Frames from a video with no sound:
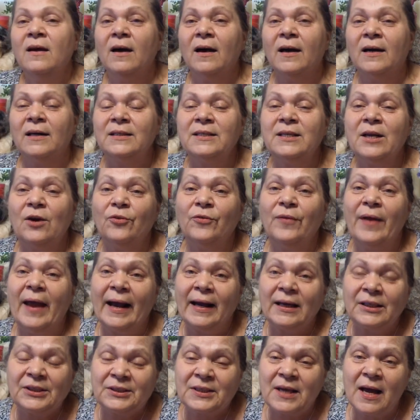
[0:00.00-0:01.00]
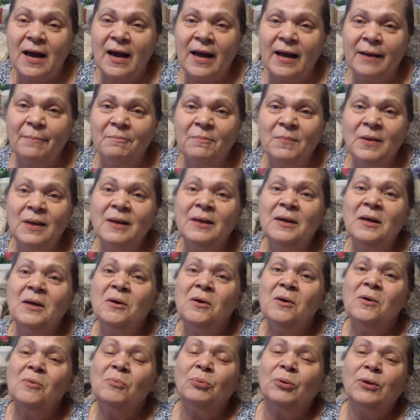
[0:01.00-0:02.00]
Until next time,
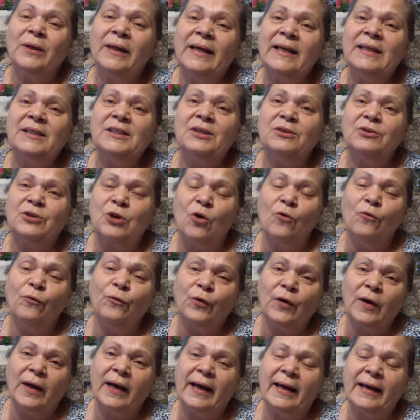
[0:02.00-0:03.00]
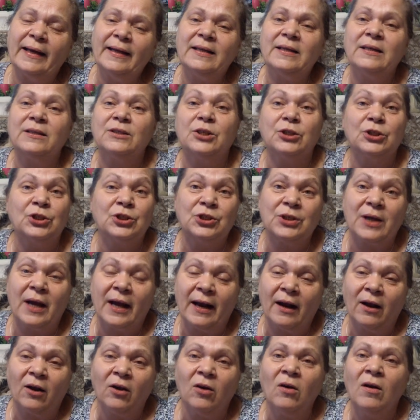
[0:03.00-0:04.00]
please don't forget to
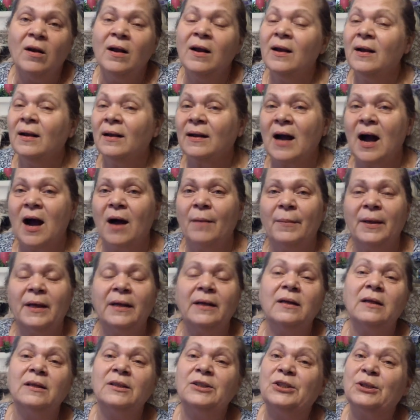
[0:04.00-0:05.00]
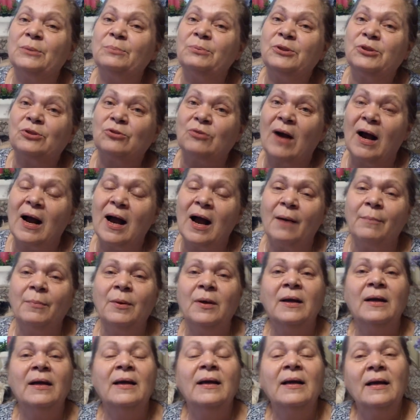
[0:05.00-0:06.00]
share, comment, subscribe,
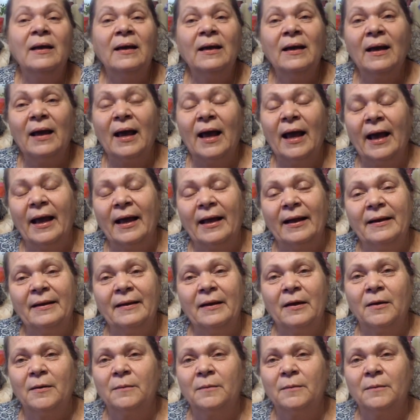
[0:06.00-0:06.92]
and